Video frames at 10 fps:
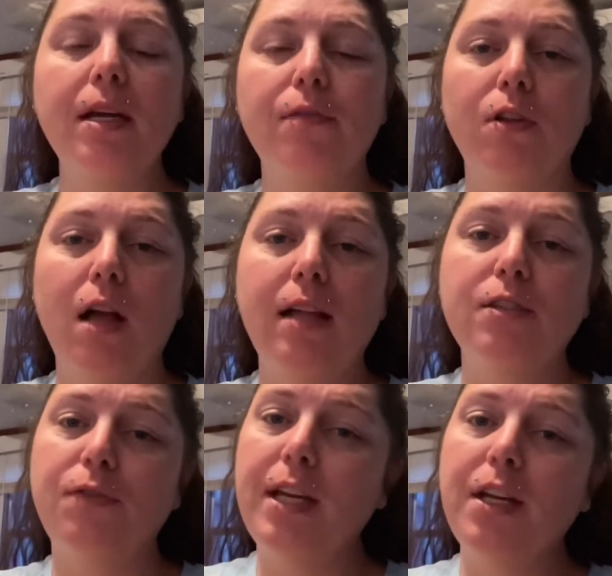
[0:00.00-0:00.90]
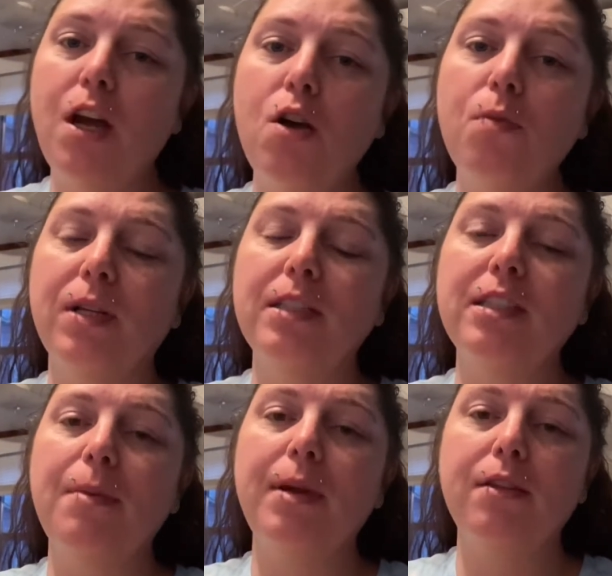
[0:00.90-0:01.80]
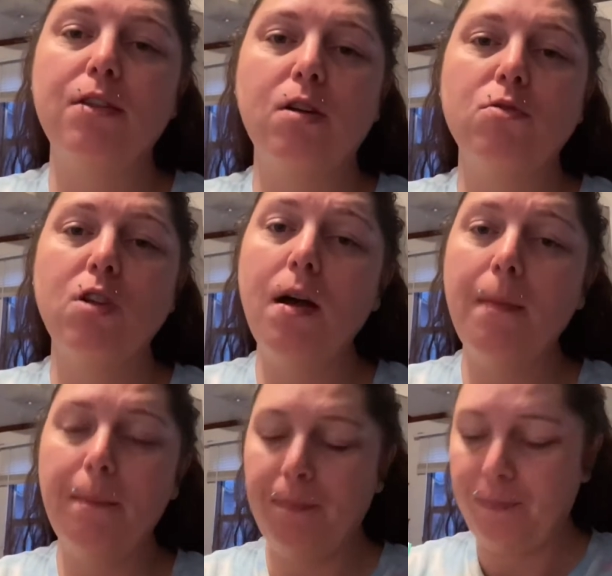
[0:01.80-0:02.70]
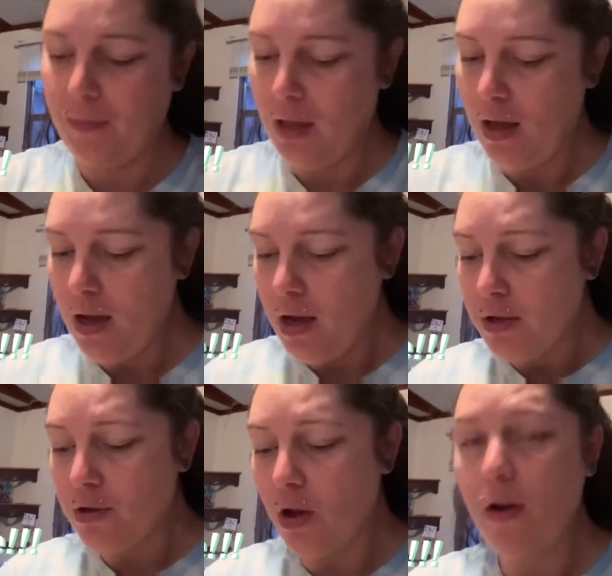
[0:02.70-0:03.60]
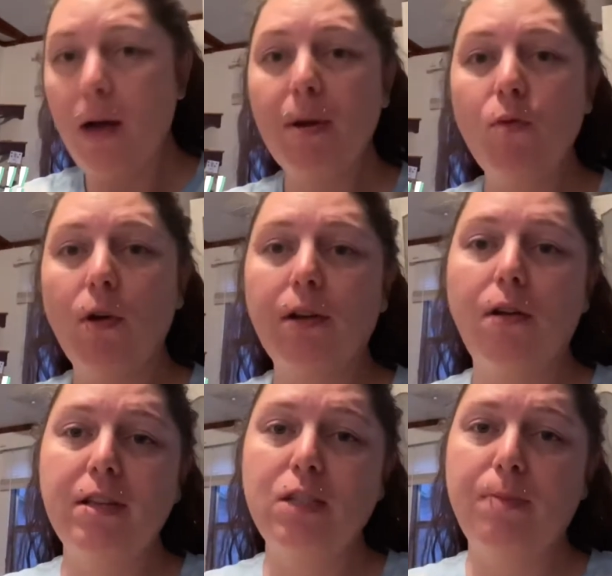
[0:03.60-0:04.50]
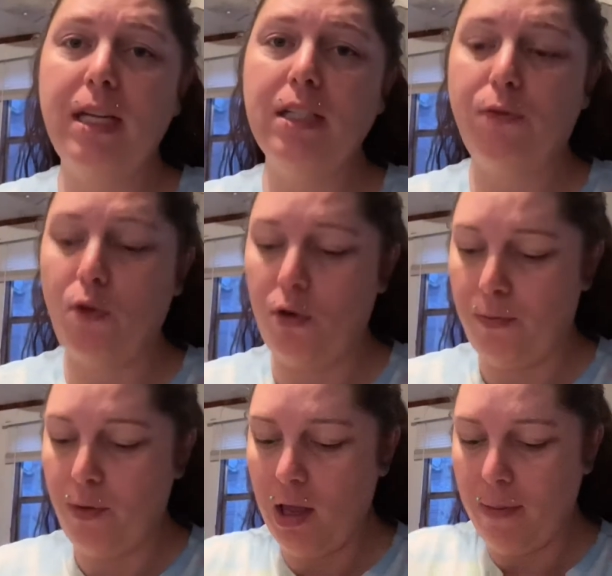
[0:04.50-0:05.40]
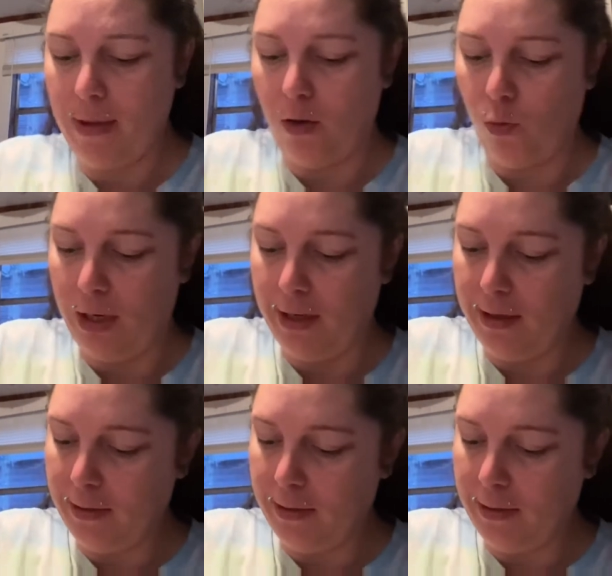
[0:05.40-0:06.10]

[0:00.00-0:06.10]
If you like this video, please give me a thumbs up. So I've been working on this piece for probably about a week.